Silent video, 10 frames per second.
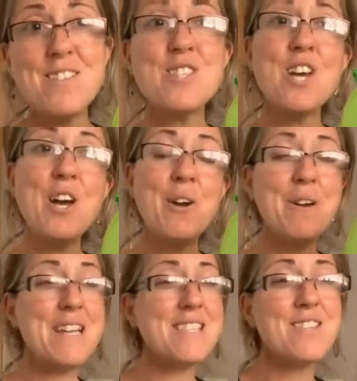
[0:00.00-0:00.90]
So
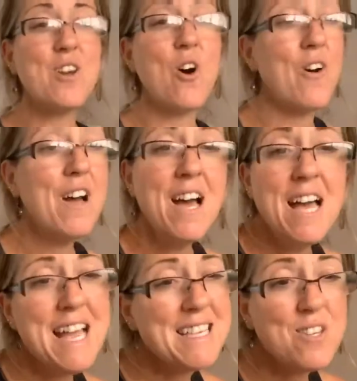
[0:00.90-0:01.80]
it's not
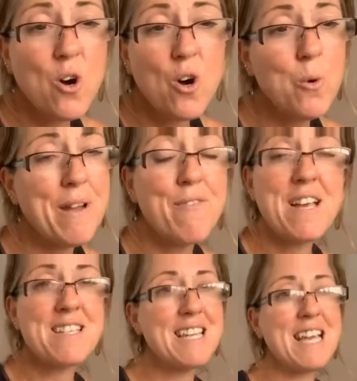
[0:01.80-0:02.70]
a quick
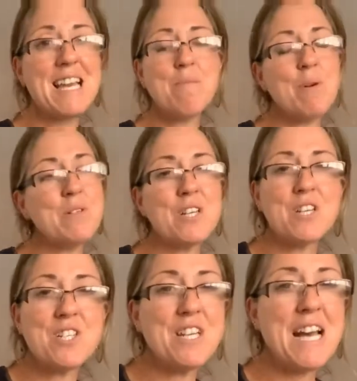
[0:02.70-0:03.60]
fix to get
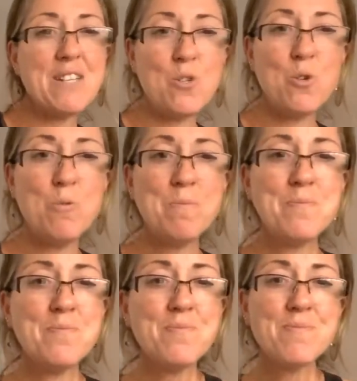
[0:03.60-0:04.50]
liposuction at all.
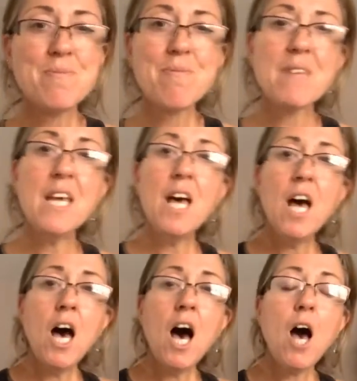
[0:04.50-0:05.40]

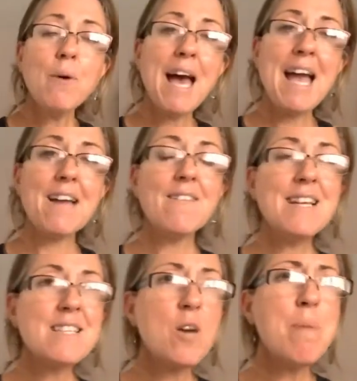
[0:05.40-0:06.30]
Okay,
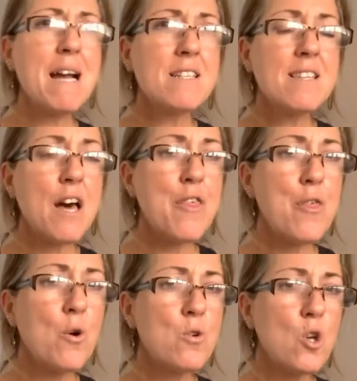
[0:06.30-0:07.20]
let's go back to that
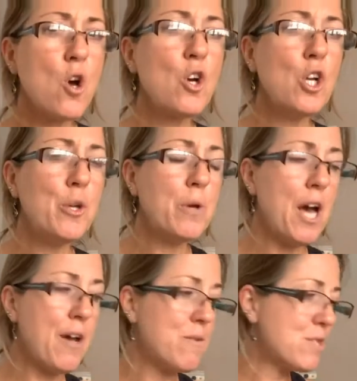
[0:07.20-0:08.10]
thought on
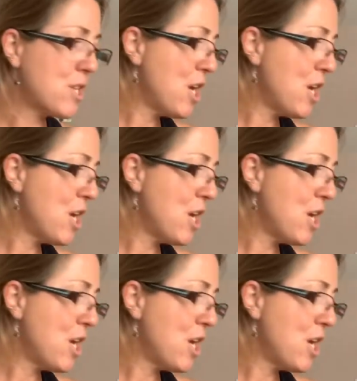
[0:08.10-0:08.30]
glucose.